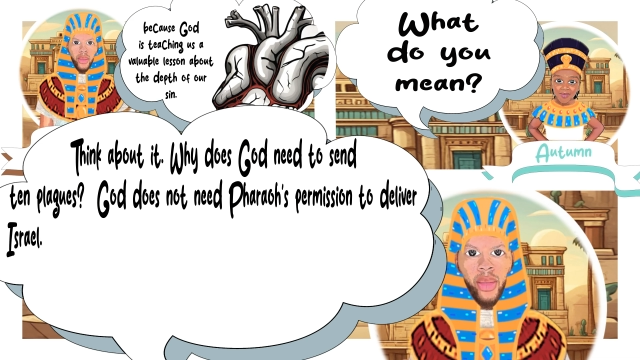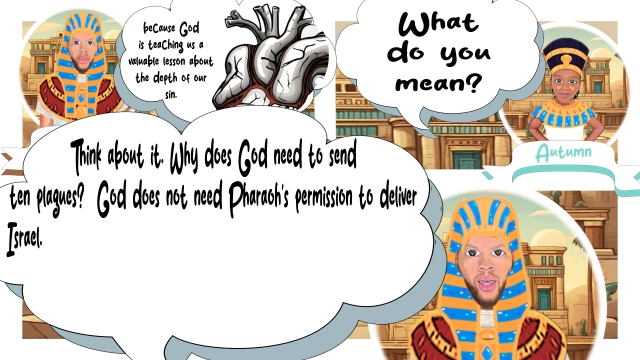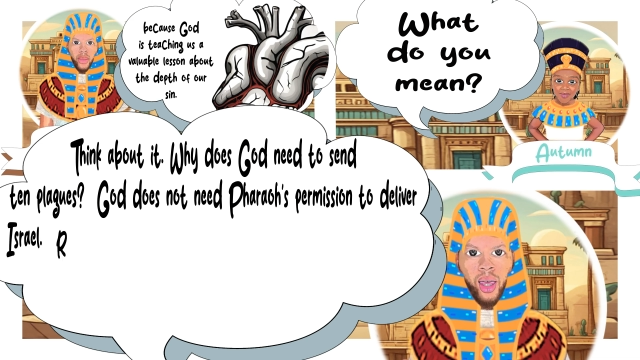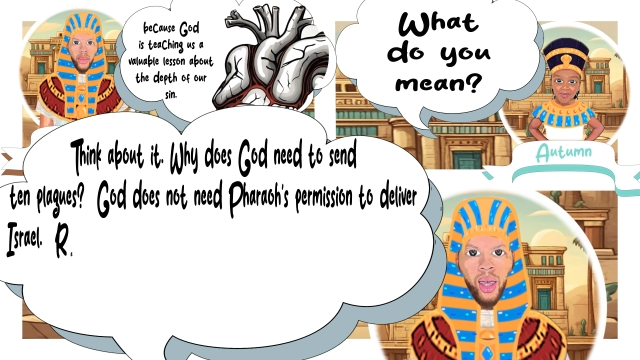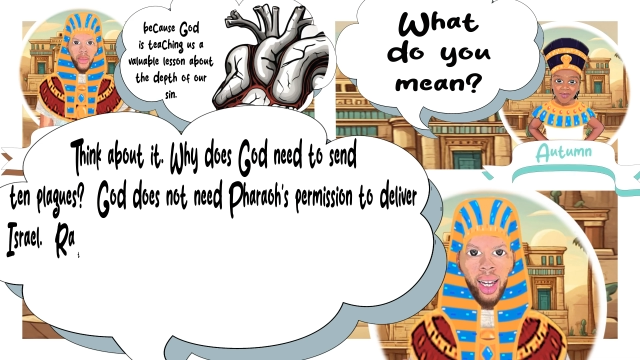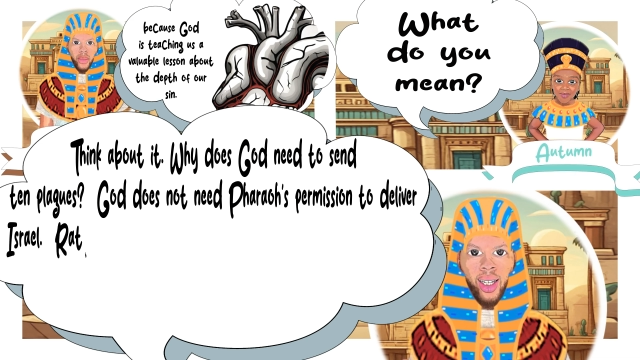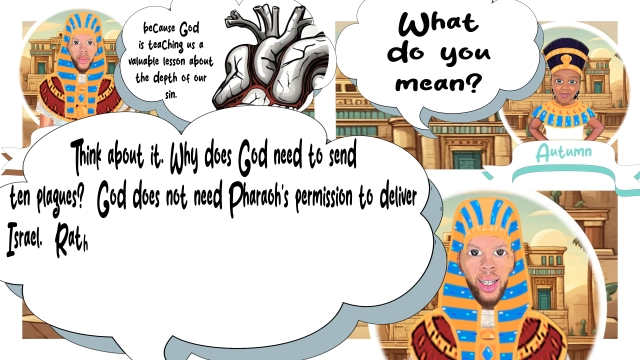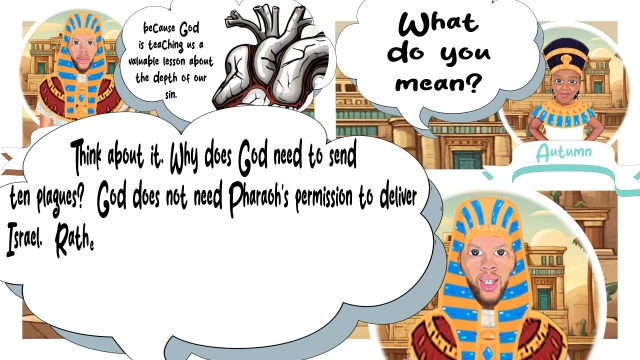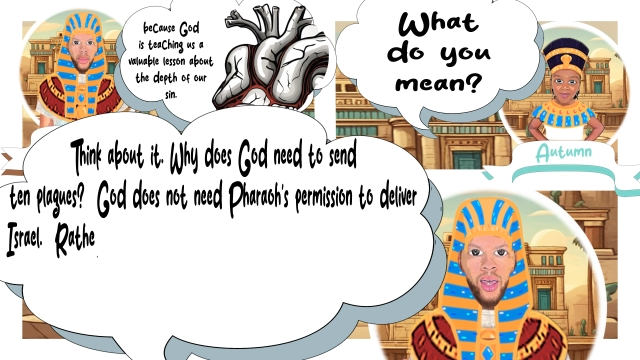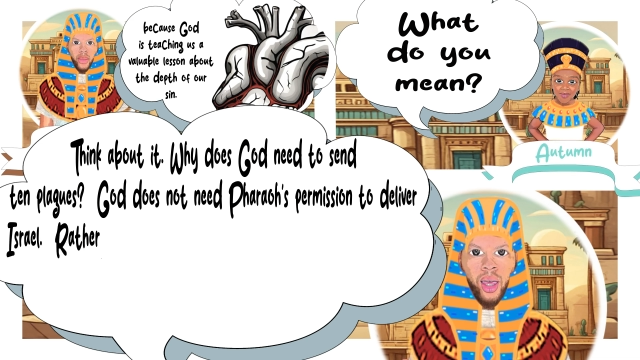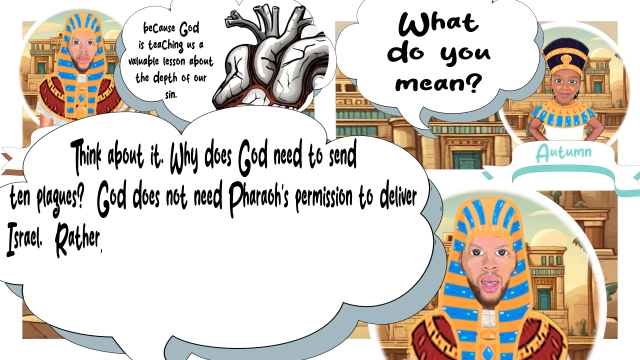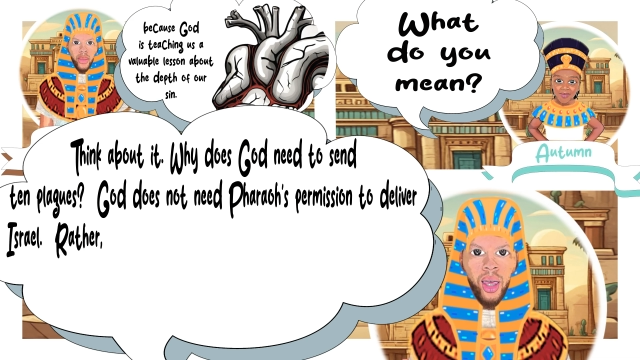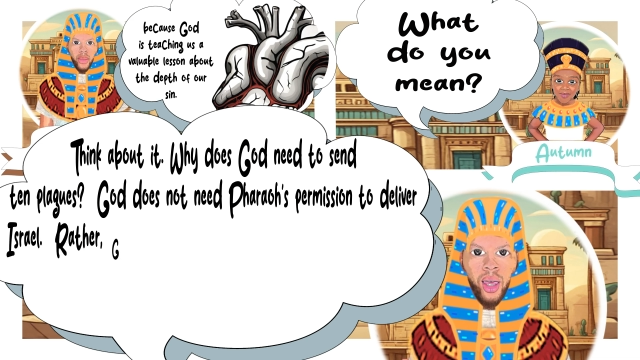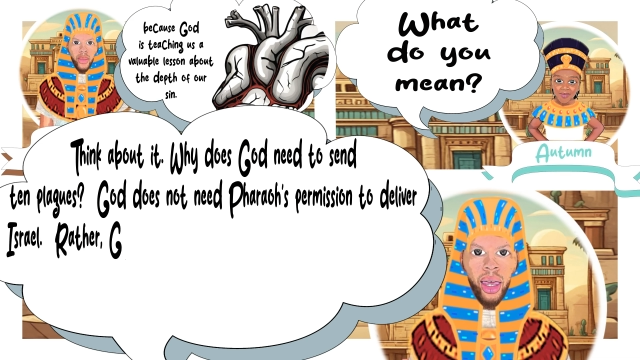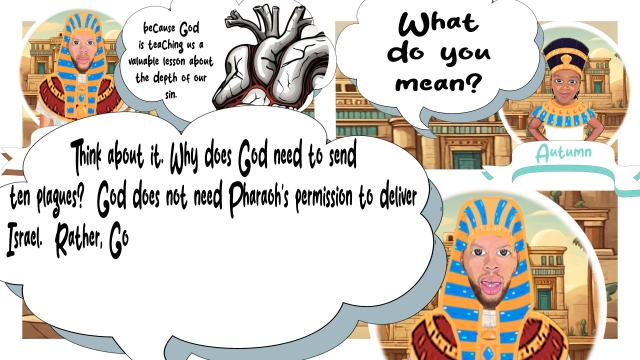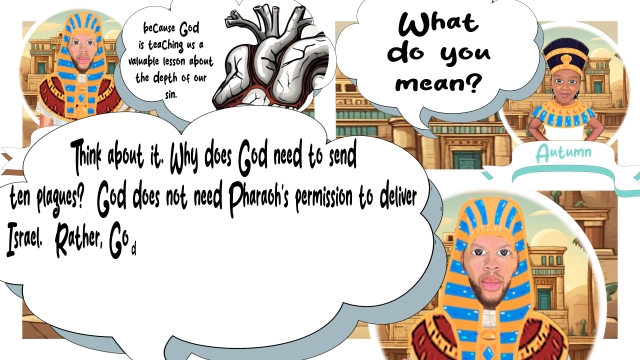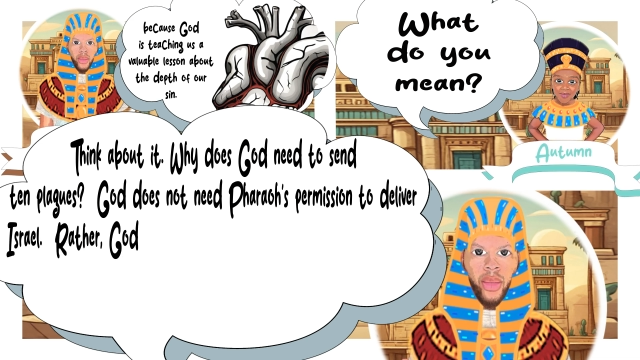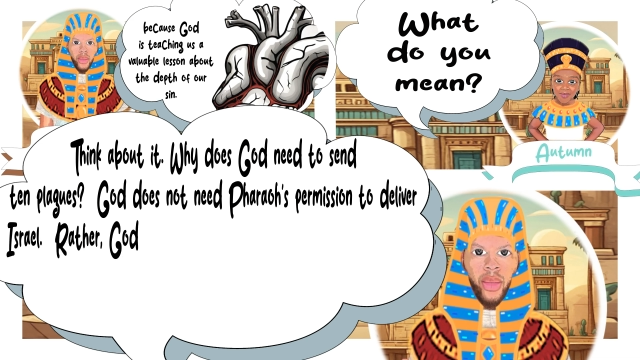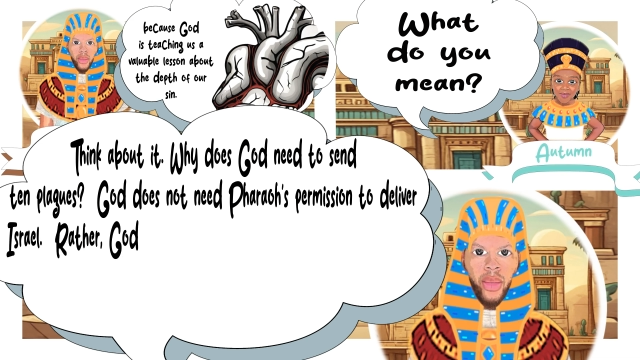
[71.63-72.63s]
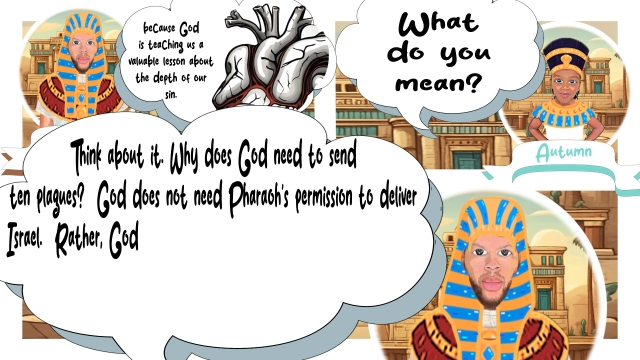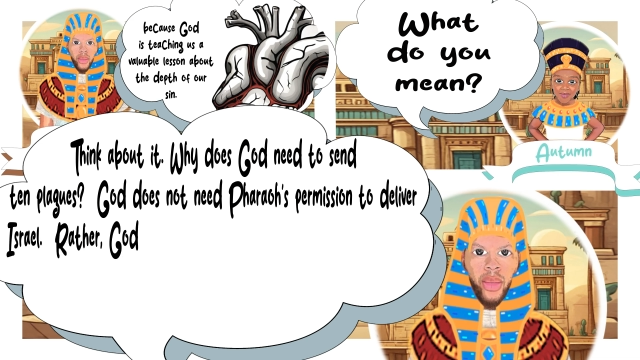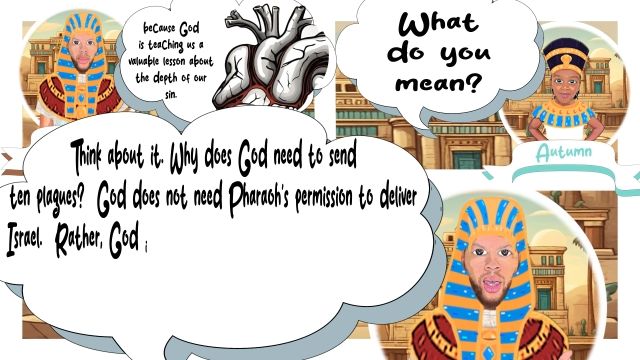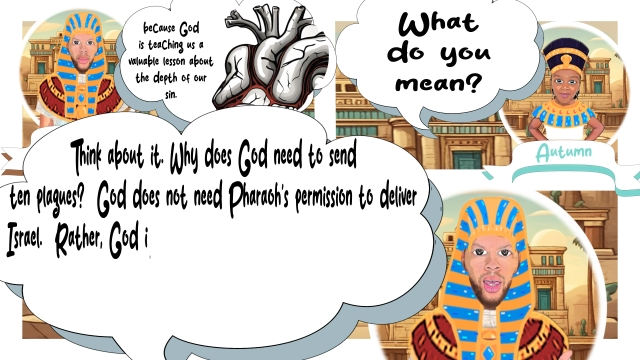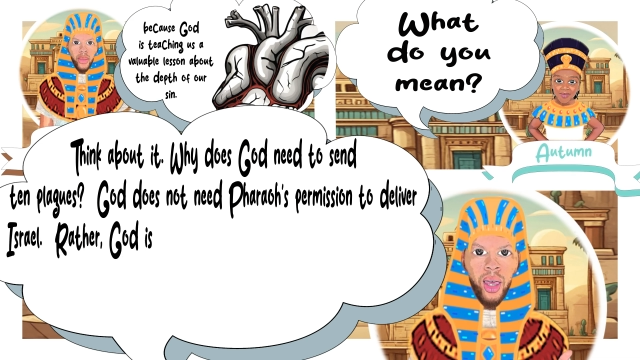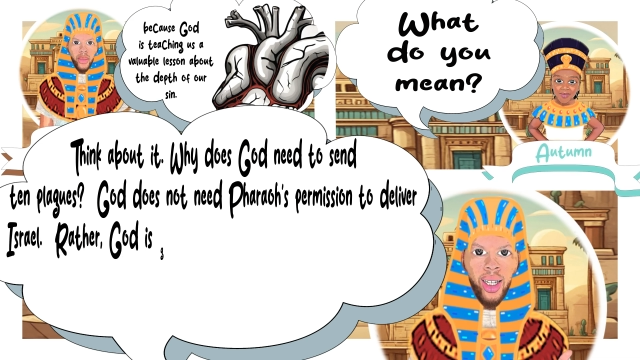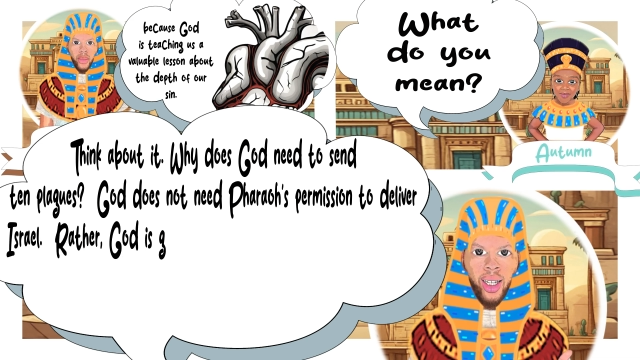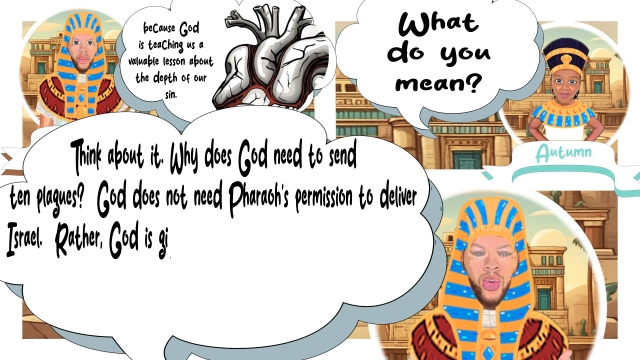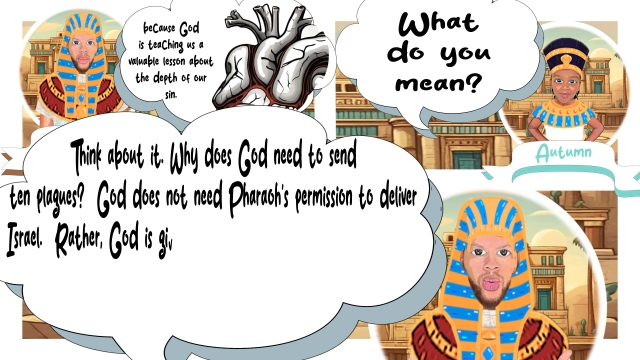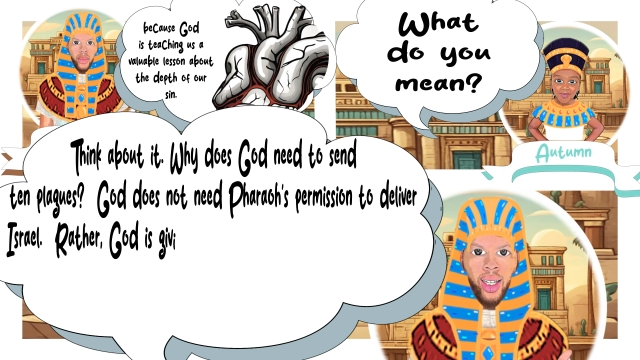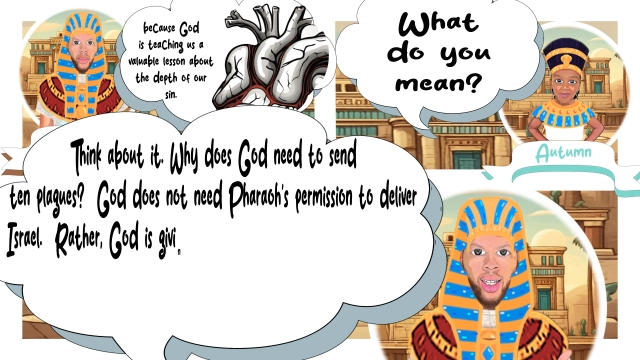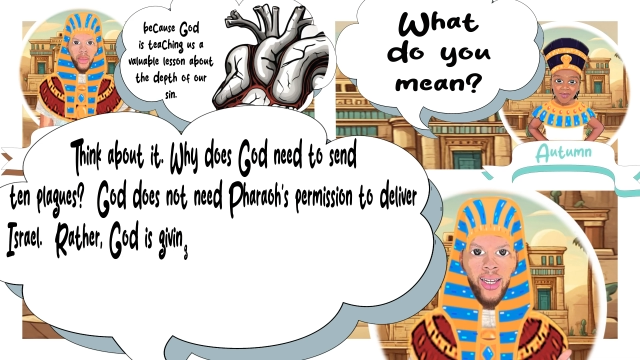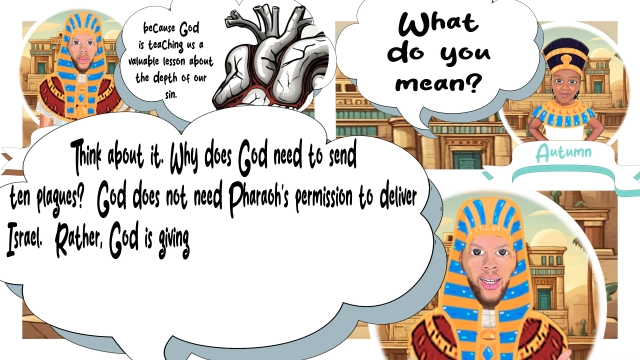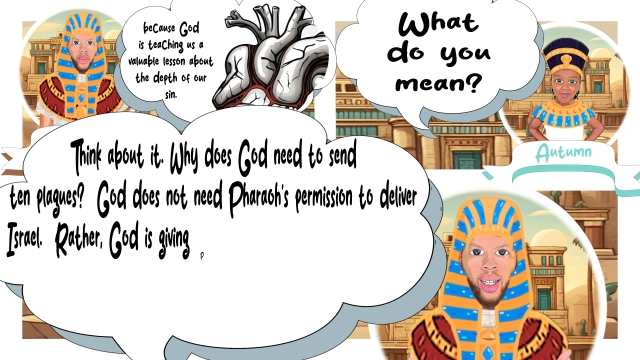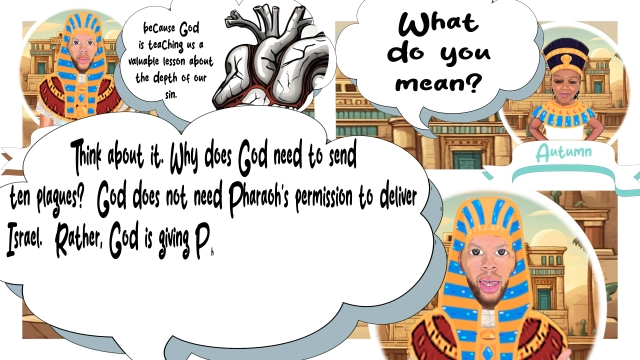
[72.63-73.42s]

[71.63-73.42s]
Rather, God is giving